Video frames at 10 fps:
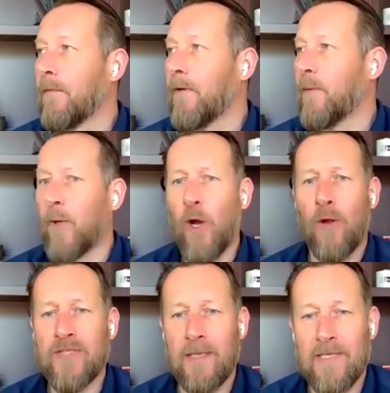right, we
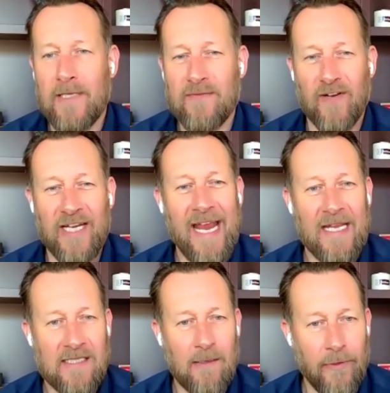all sometimes forget
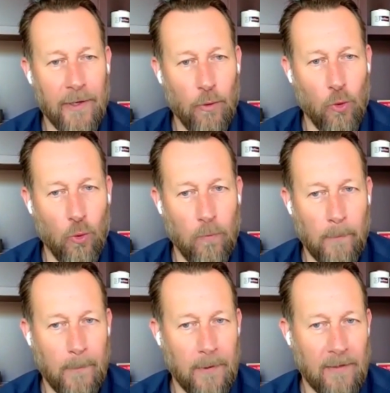something at home
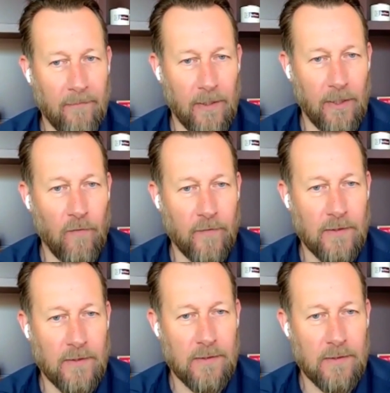when we leave for the office.